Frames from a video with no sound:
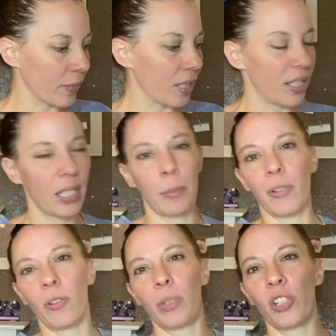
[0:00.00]
Some of
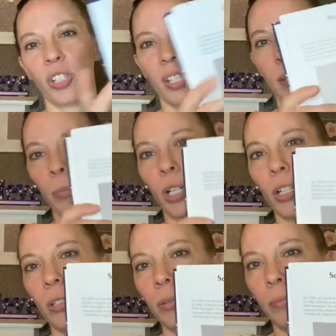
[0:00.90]
them are just
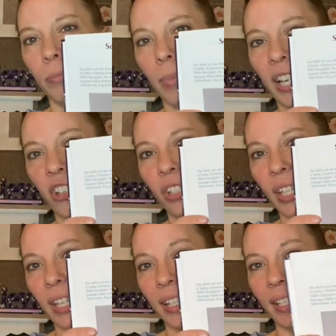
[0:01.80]
small pages
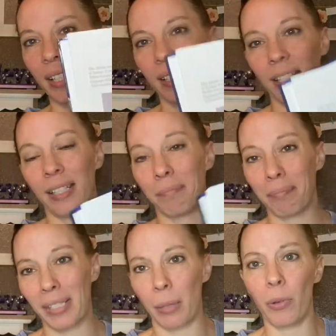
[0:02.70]
like this, and
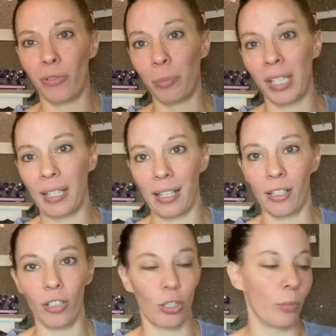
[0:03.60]
some of them can get a
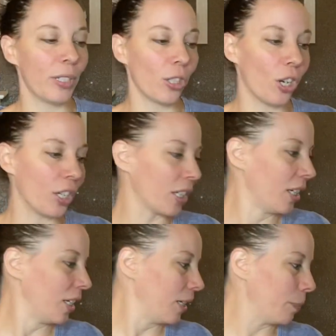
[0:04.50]
little bit long,
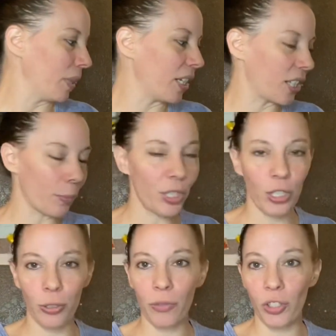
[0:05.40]
but it's up to
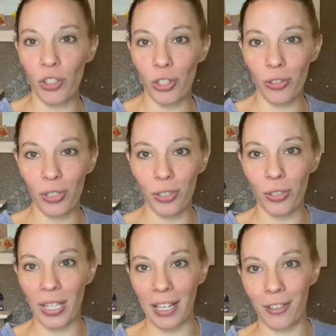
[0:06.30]
you if you choose to do
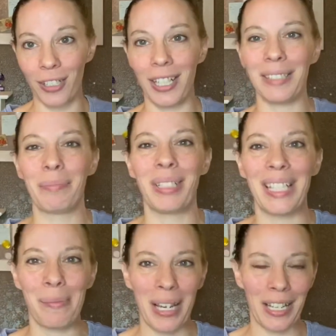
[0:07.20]
that or not. But
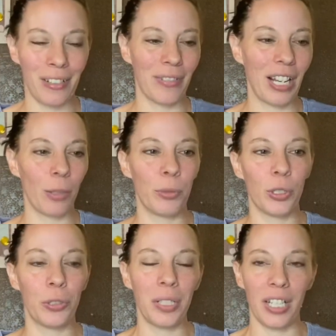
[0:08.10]
they make it
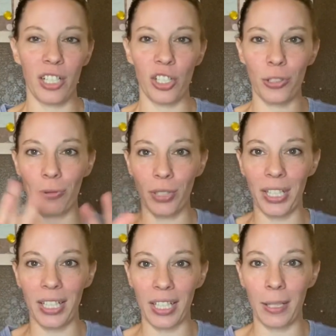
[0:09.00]
available, and it just really
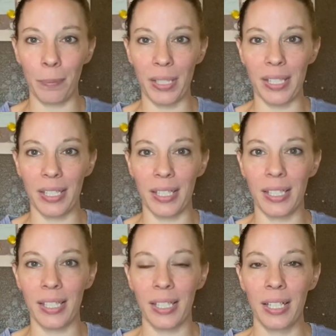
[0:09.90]

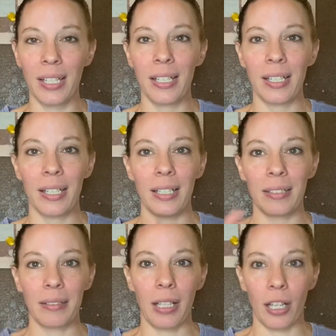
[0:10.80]
encompasses
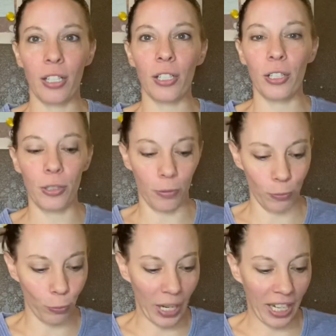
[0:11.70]
a good
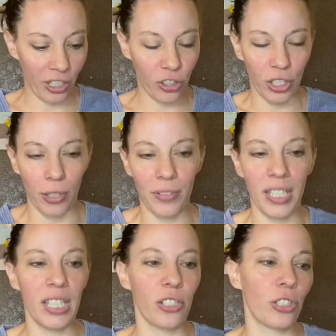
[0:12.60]
range of the
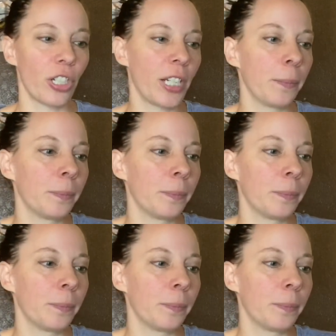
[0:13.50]
history.